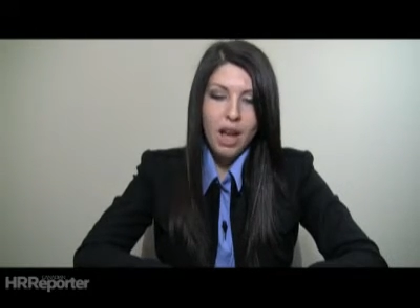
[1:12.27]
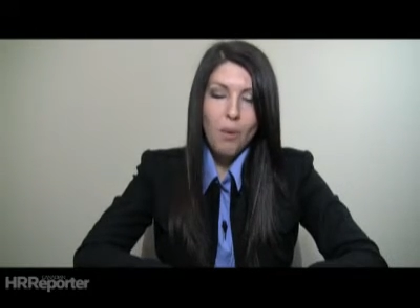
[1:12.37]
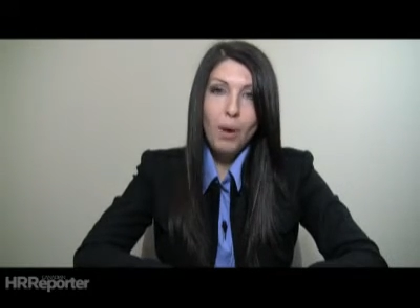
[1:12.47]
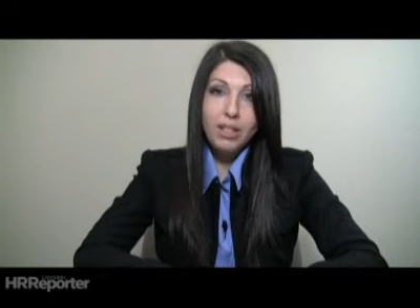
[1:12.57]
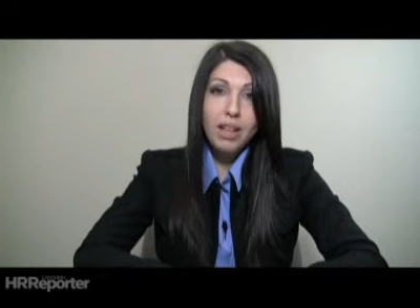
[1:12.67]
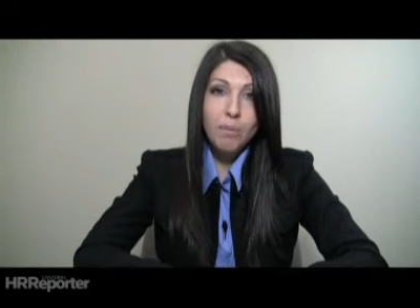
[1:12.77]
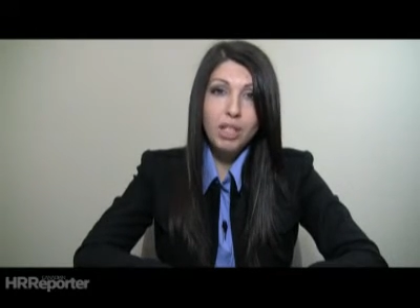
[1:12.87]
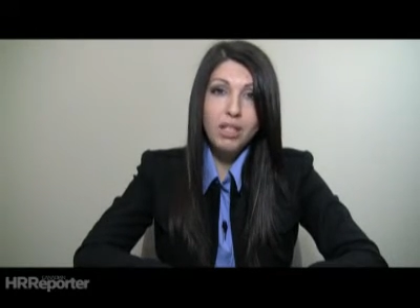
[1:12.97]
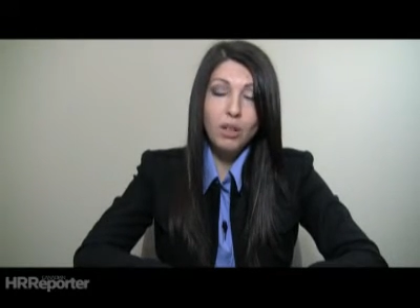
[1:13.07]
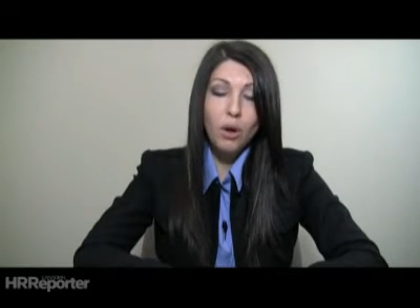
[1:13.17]
While some would
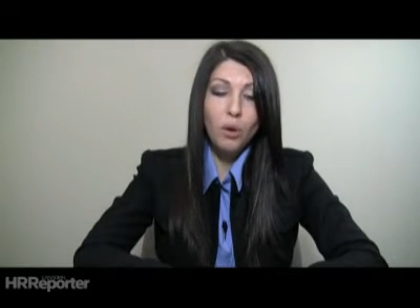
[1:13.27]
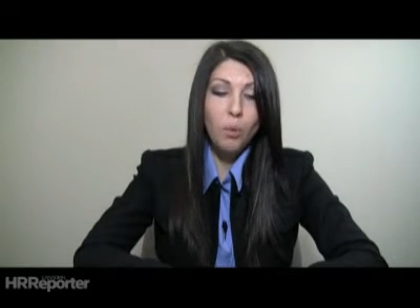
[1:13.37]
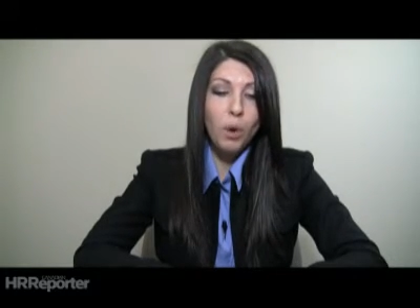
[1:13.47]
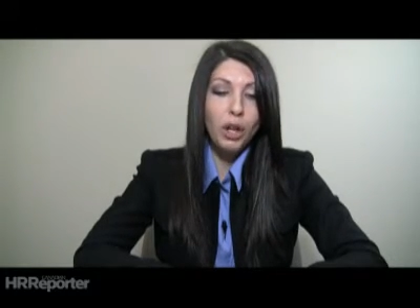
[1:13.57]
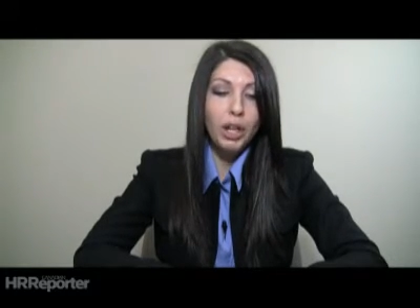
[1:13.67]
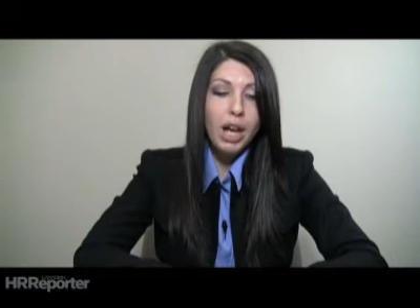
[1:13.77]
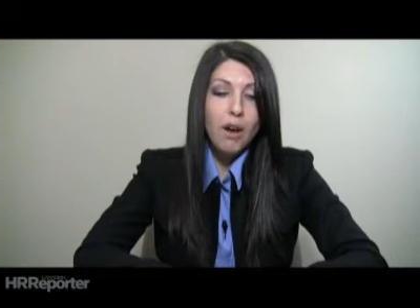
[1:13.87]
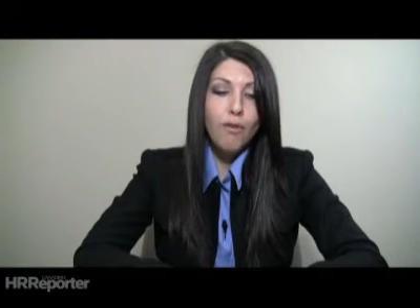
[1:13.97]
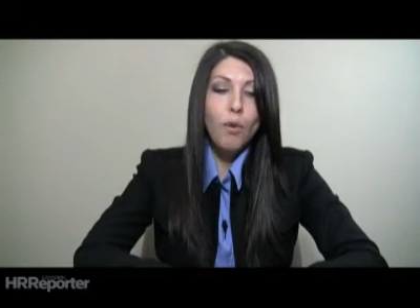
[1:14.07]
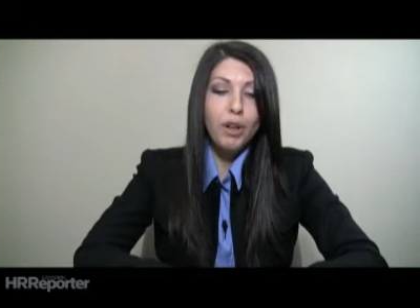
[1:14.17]
still go to work,
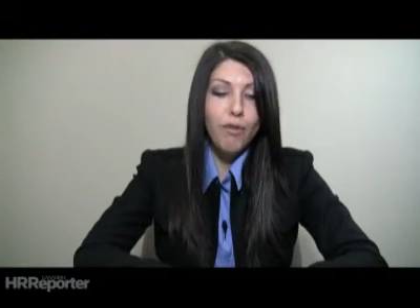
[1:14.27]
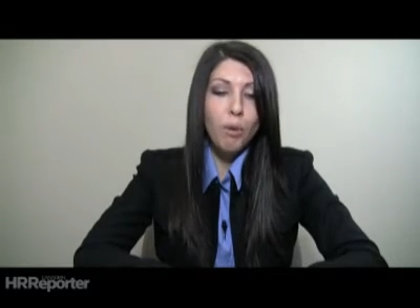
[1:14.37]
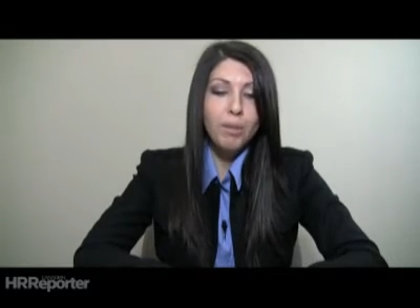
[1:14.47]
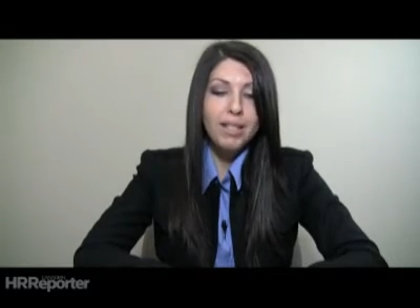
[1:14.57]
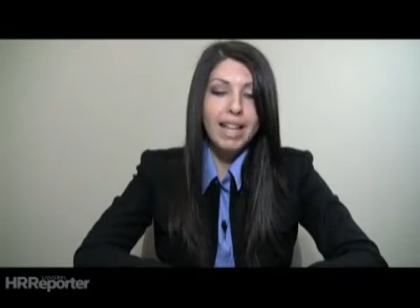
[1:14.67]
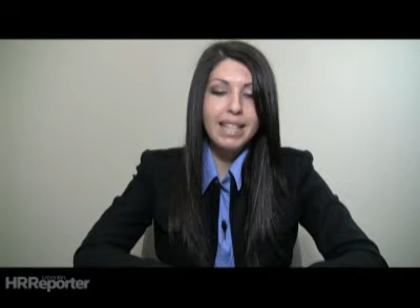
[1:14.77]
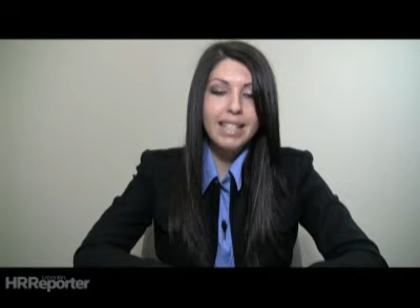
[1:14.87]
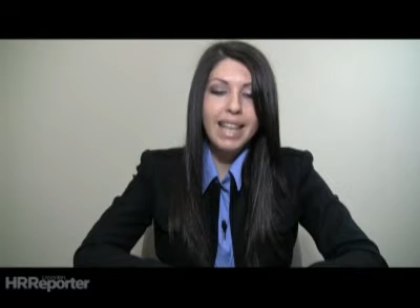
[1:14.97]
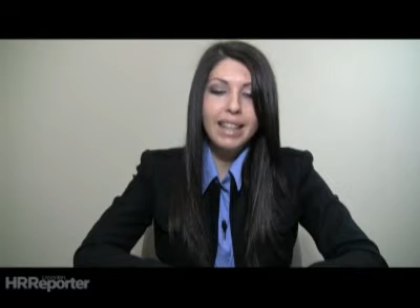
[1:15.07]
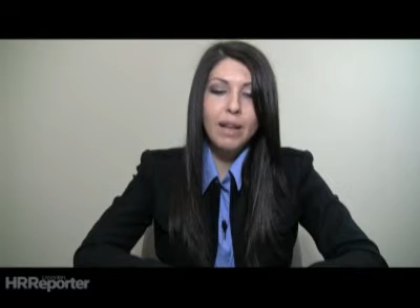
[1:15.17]
44%
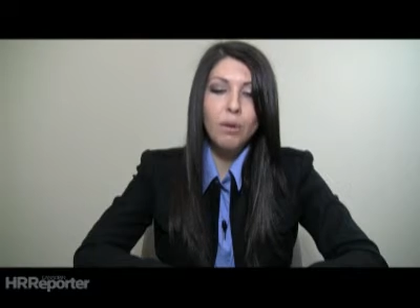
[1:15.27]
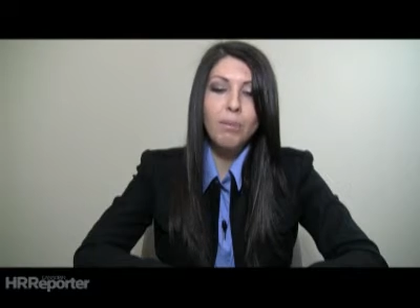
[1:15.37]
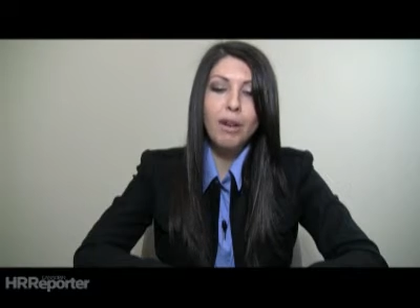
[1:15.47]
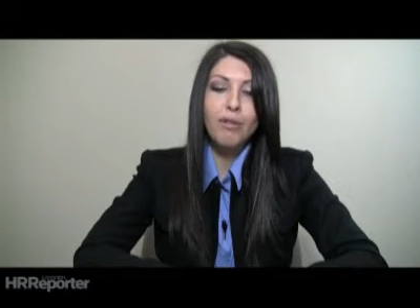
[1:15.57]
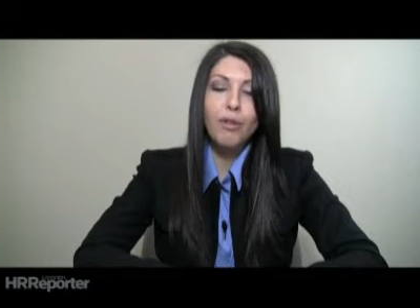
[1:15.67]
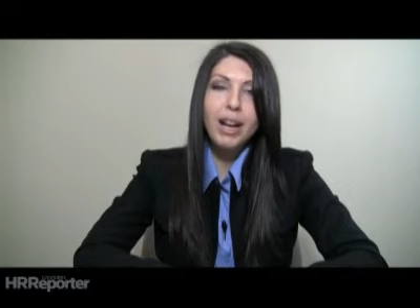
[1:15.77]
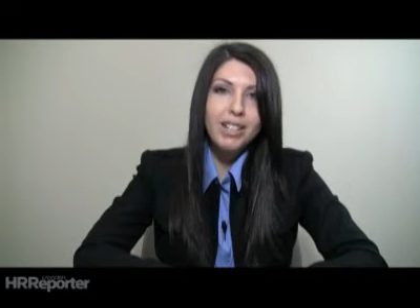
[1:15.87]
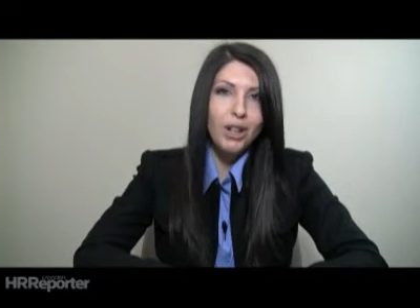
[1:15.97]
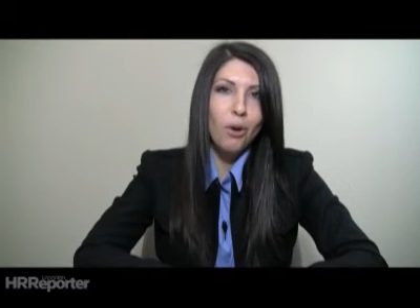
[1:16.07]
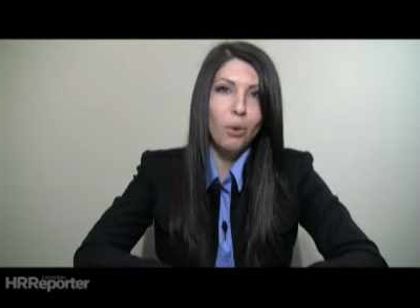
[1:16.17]
said they would be afraid
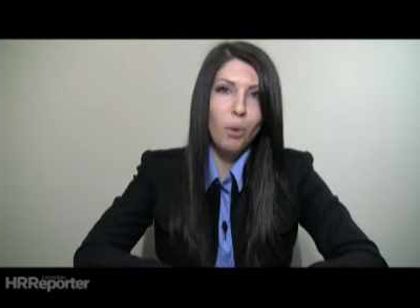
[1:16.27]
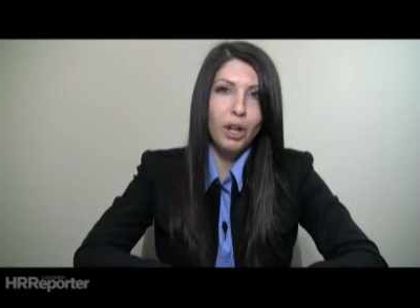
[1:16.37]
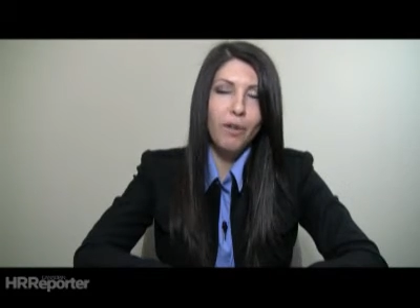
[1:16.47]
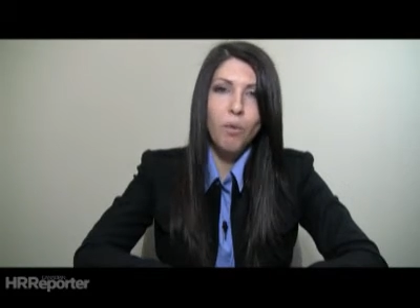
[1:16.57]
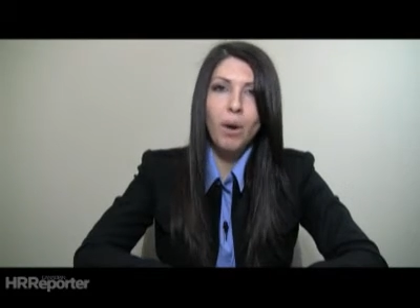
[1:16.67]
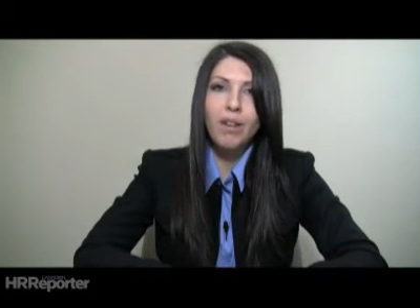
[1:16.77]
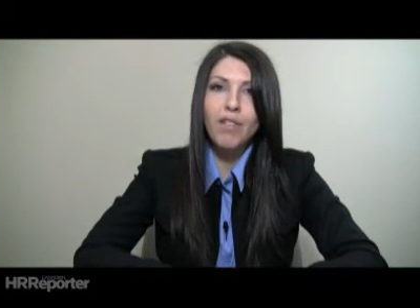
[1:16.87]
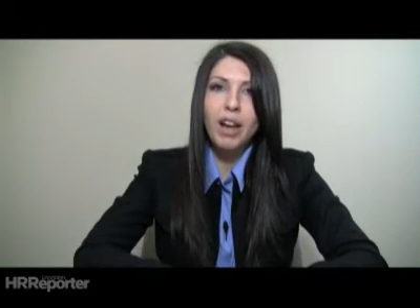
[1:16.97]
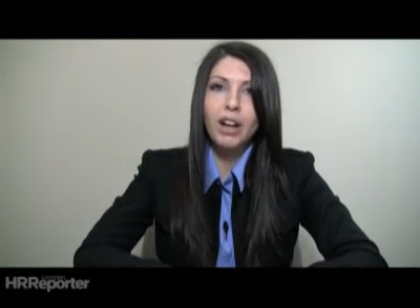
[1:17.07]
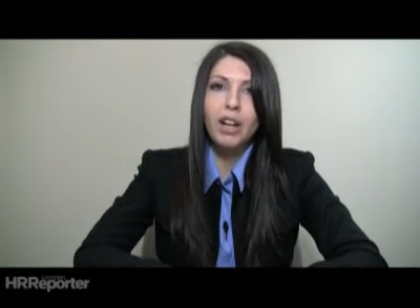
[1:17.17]
to go to work if one of
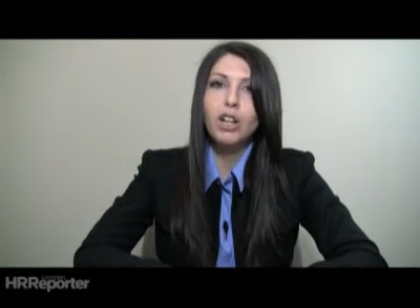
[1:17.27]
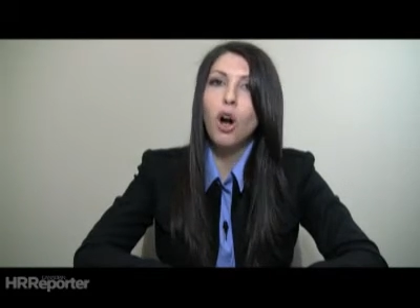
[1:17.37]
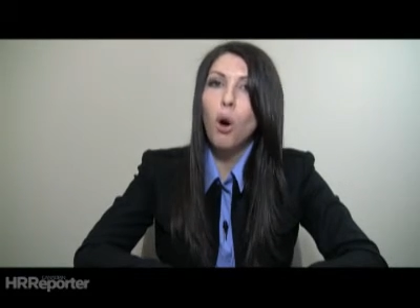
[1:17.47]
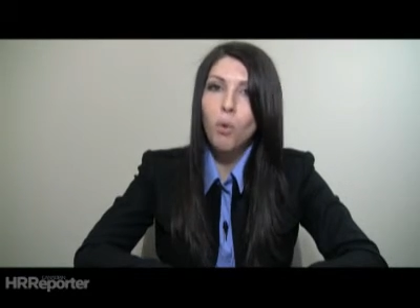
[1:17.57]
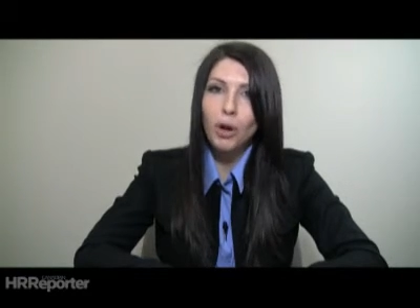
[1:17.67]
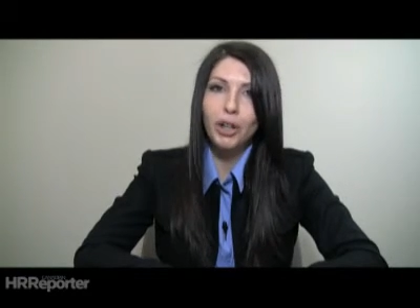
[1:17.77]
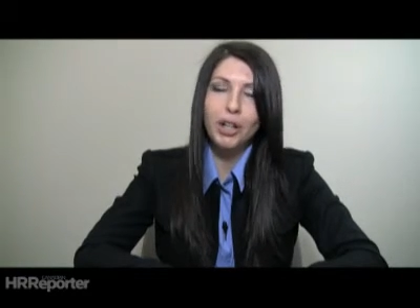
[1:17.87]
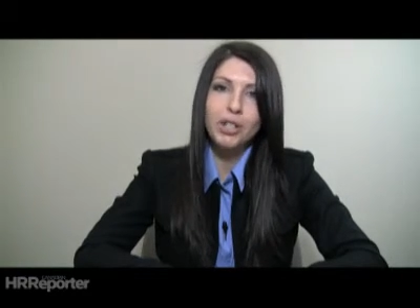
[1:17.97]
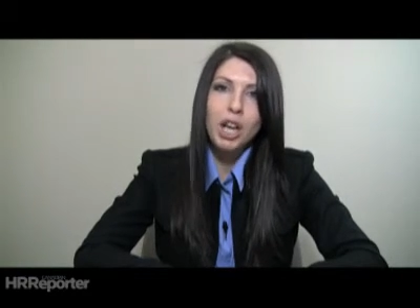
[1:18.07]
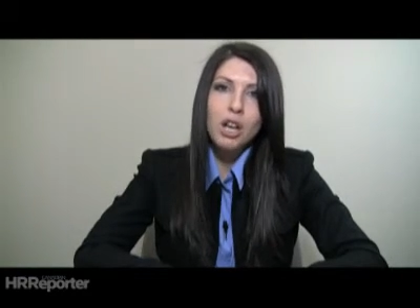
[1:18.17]
their
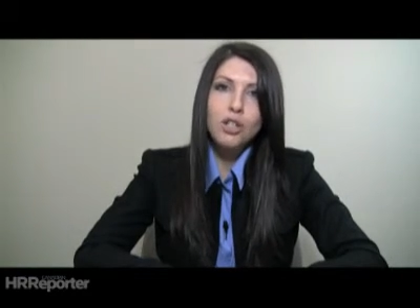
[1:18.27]
co-workers